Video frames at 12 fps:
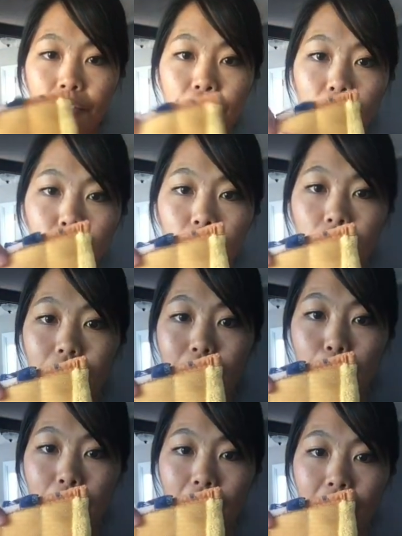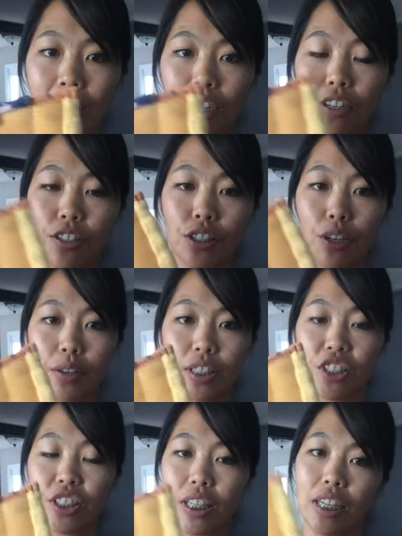Velcro on the back here, so
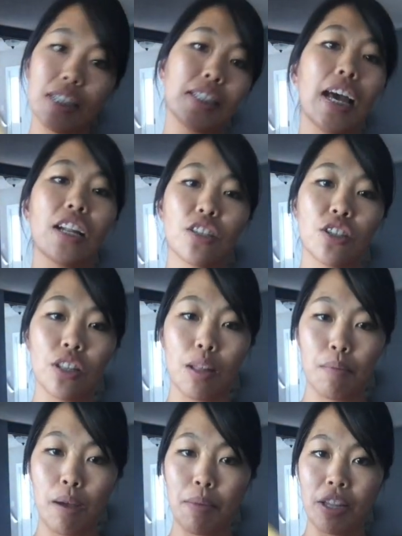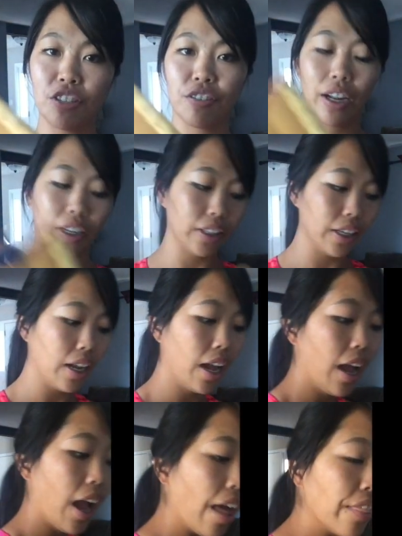it's just going to attach to that mop head directly.
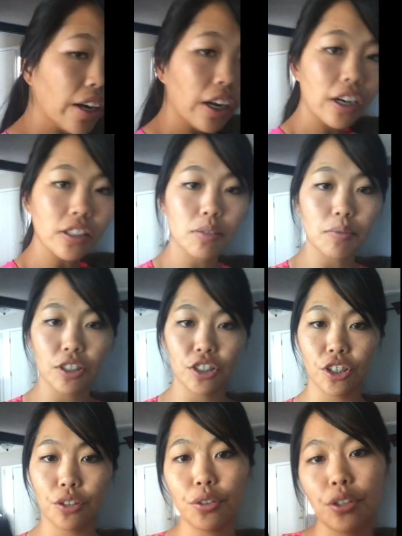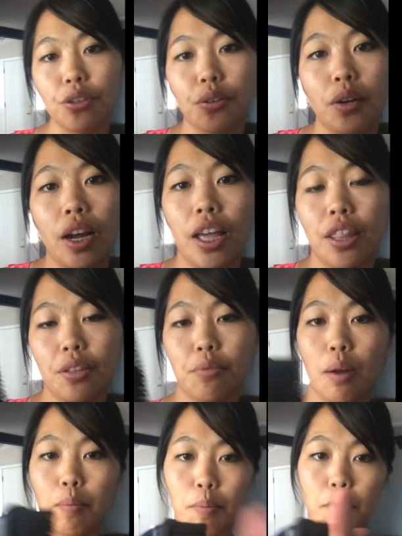And then I also want to show you the
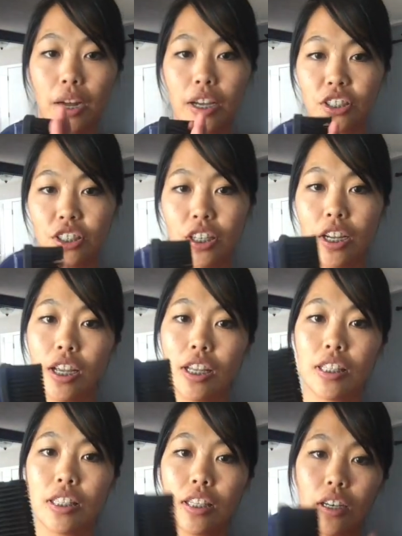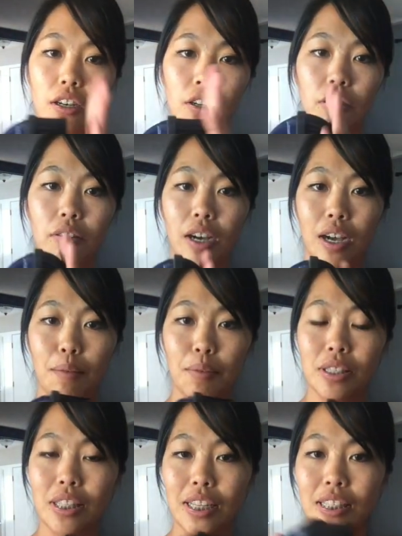rubber brush. So
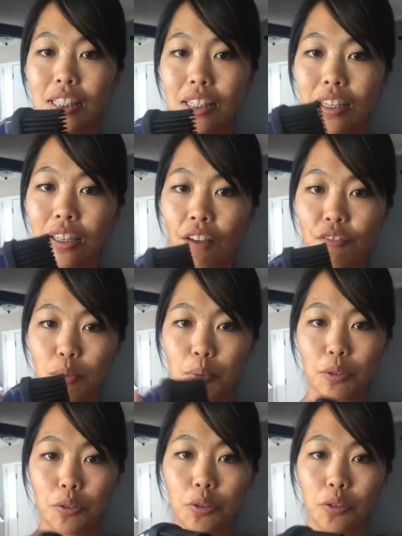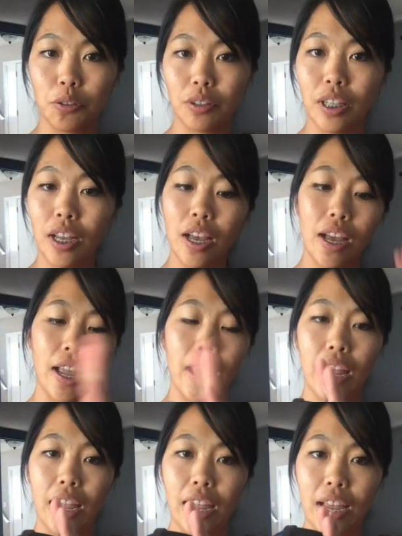it's nice and comfortable to hold,
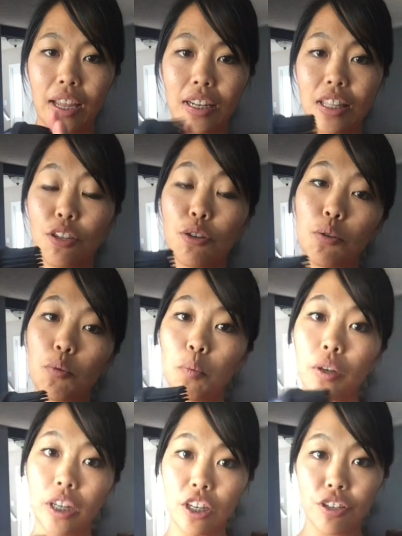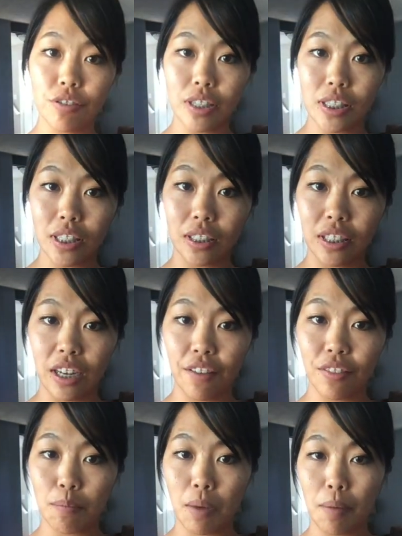and we're going to use this to clean
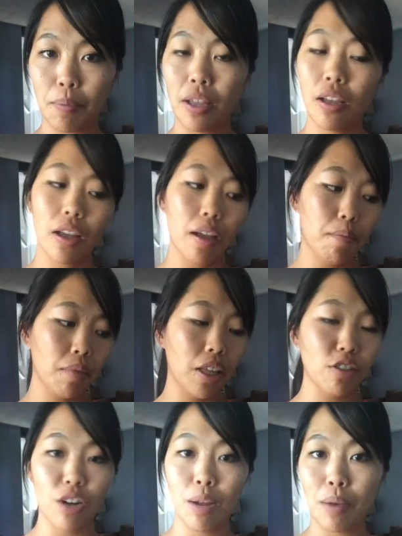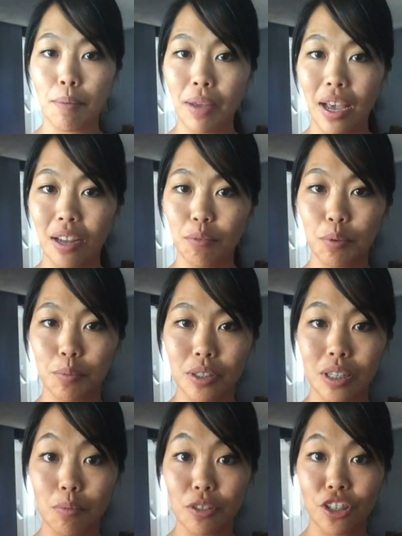off the dry mop pad when we're
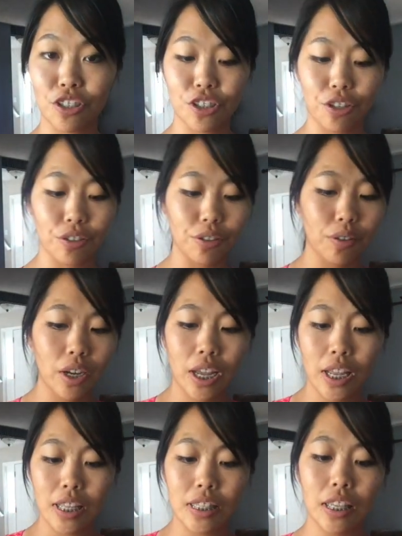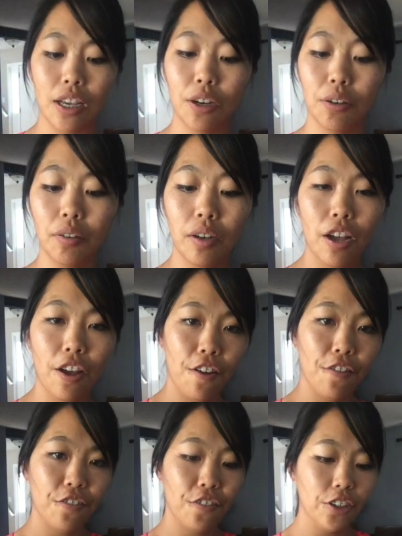done, which I'll show you. So
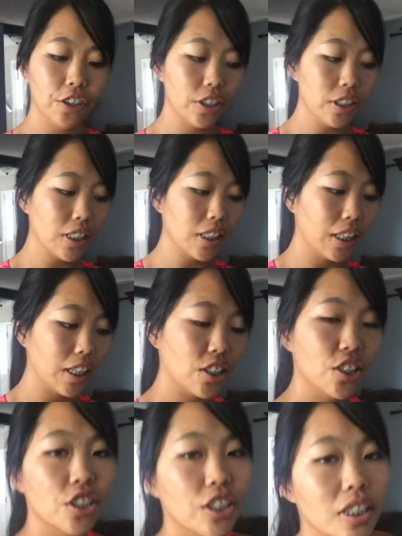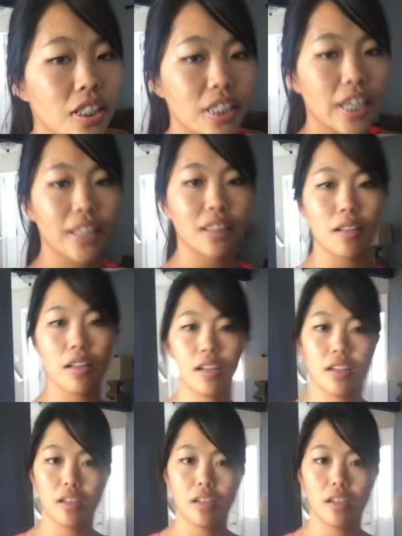first, let's just take the,